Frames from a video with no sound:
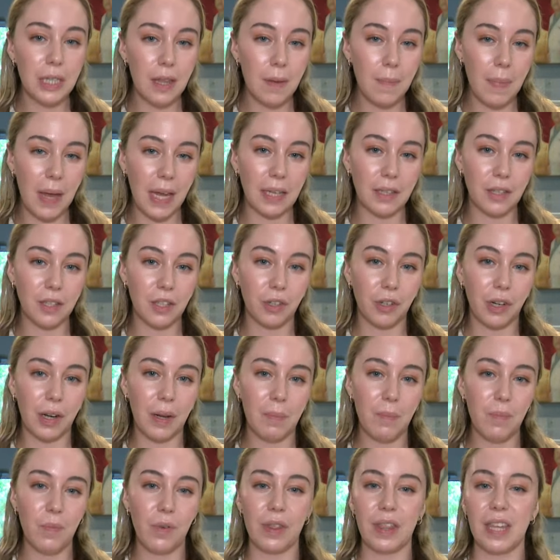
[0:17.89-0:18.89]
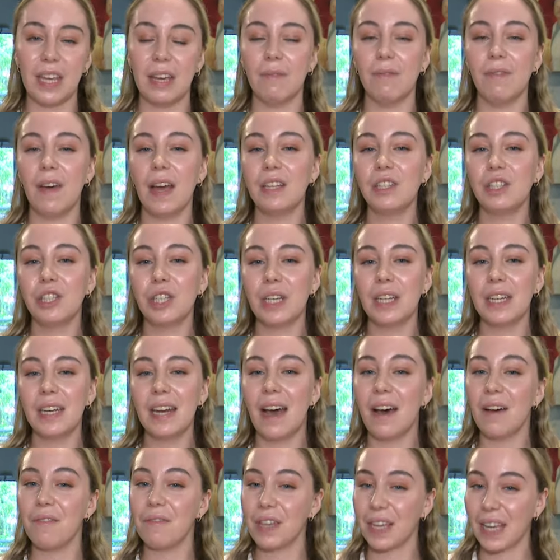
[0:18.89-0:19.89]
to the mainstream with the invention
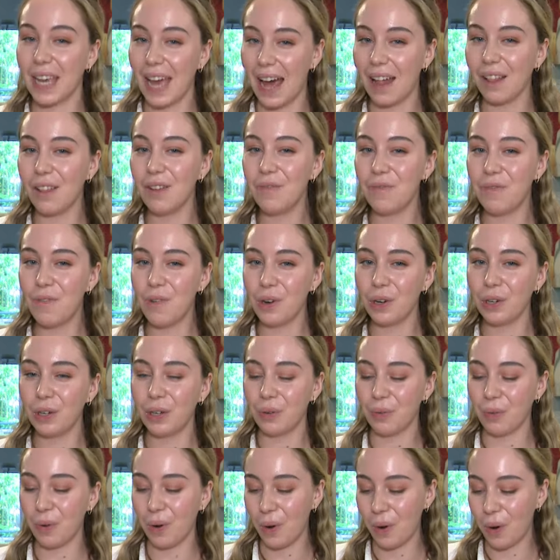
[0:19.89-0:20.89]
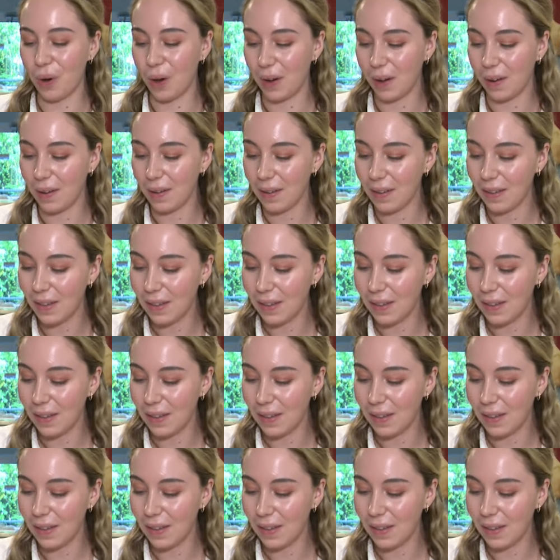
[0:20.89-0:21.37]
of the California roll.